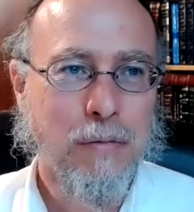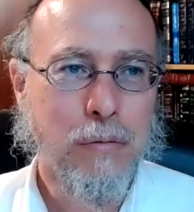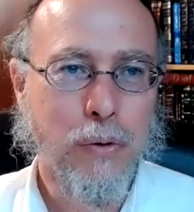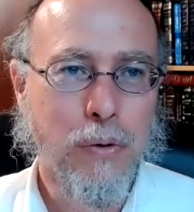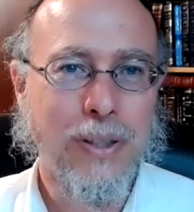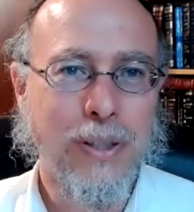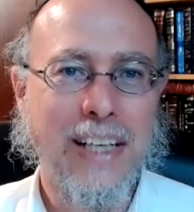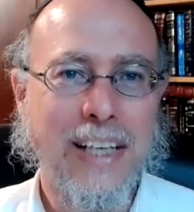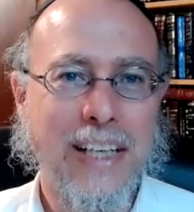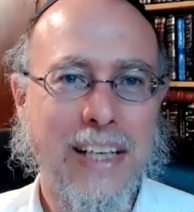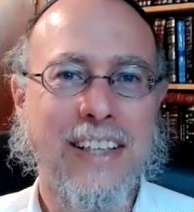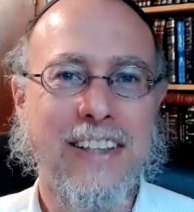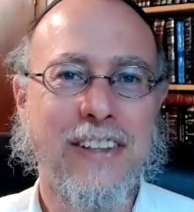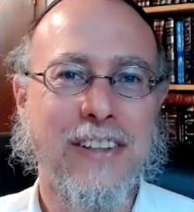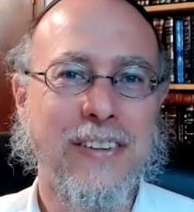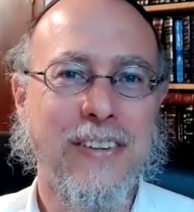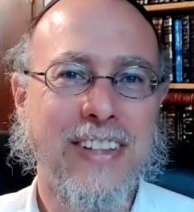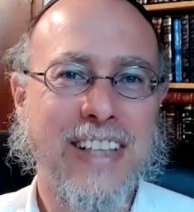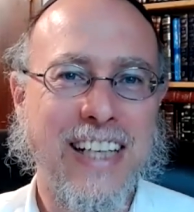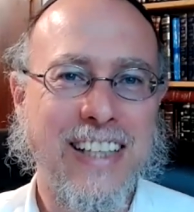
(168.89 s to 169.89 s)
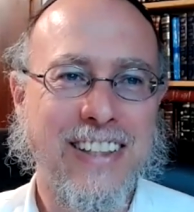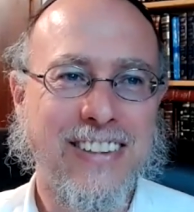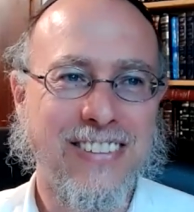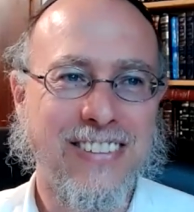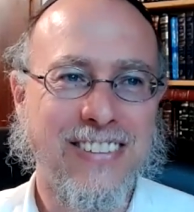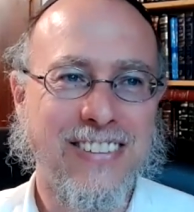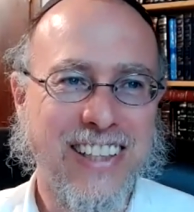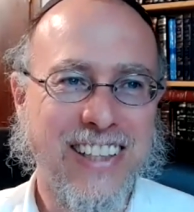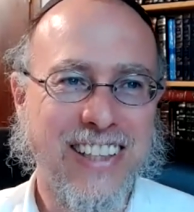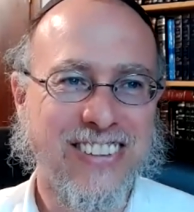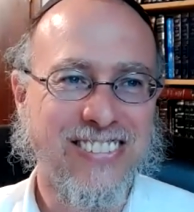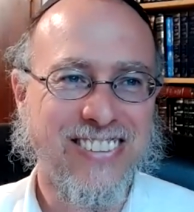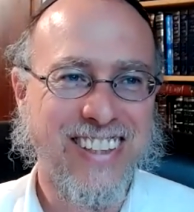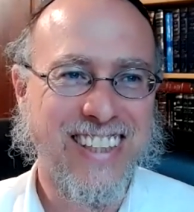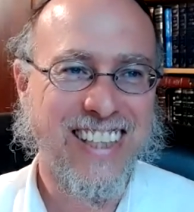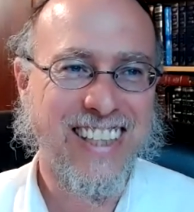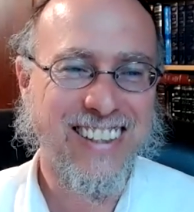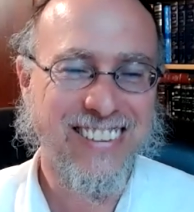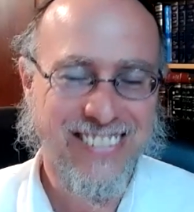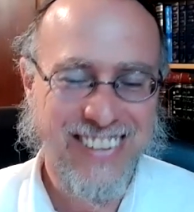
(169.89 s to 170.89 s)
But we're not going to go in that direction. We're
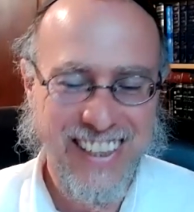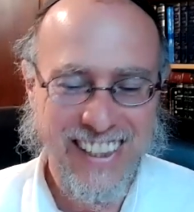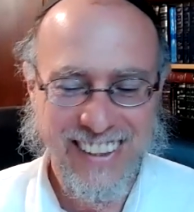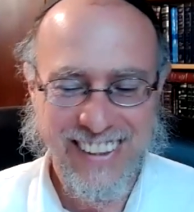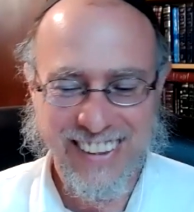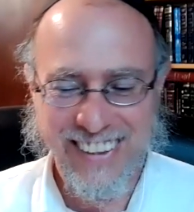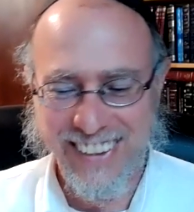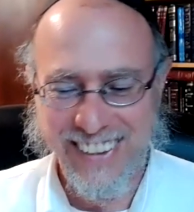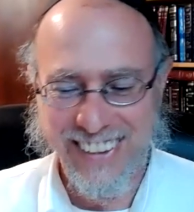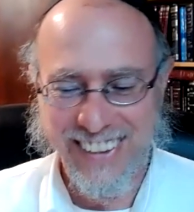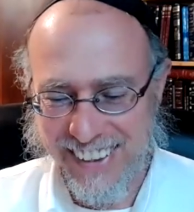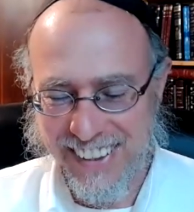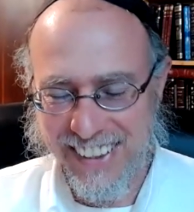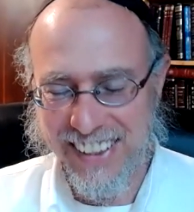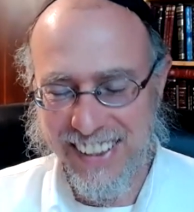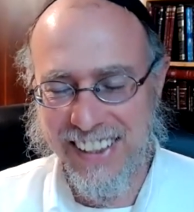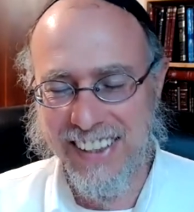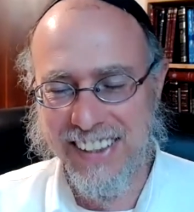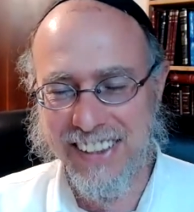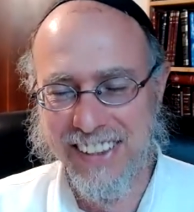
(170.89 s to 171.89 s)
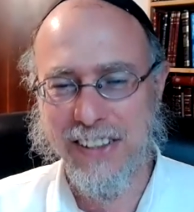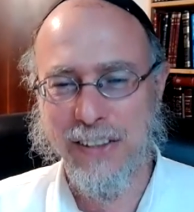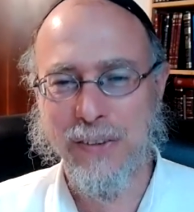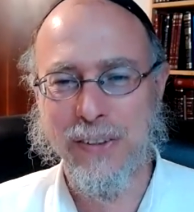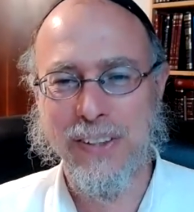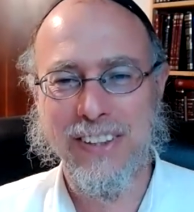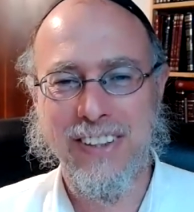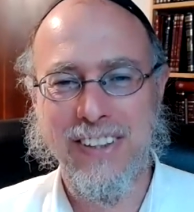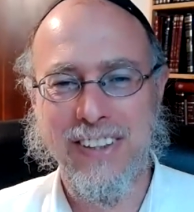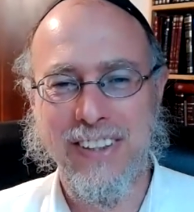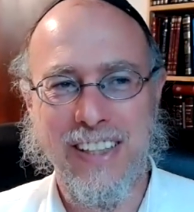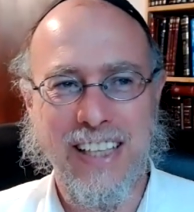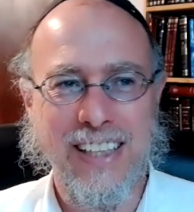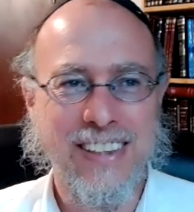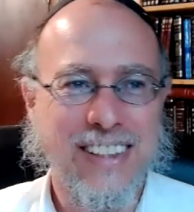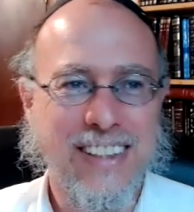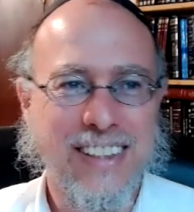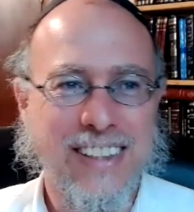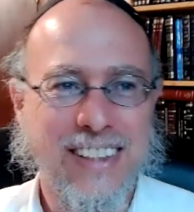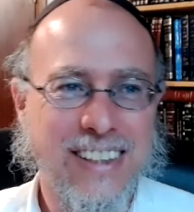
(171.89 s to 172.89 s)
not going to go into
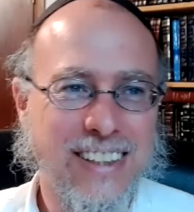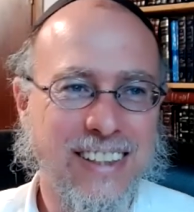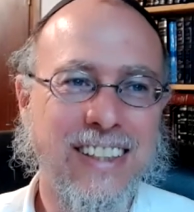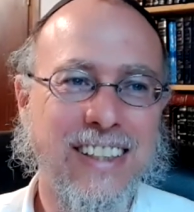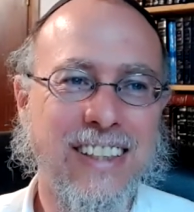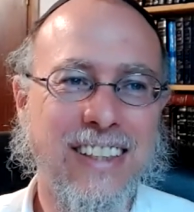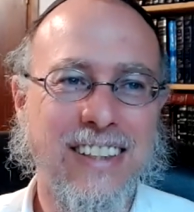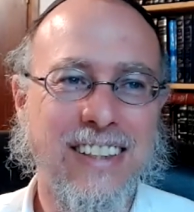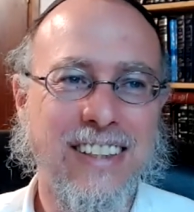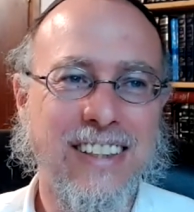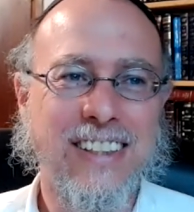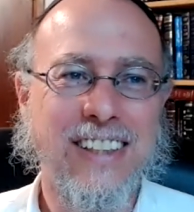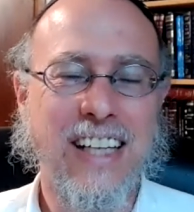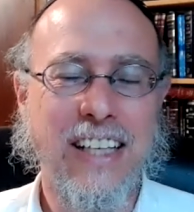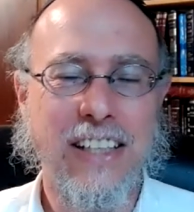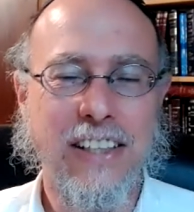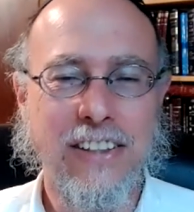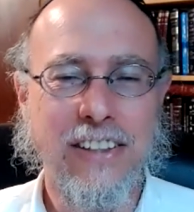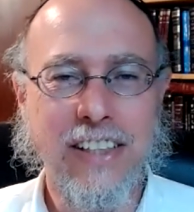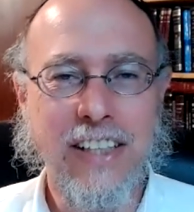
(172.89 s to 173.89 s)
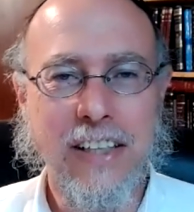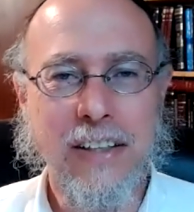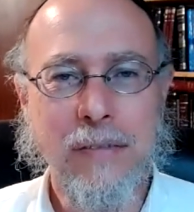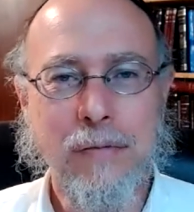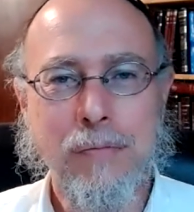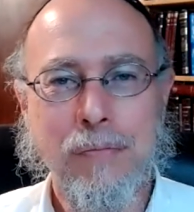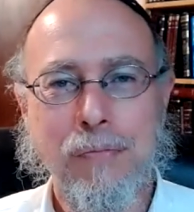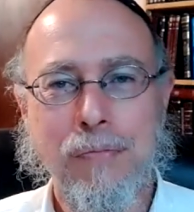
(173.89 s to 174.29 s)
that area.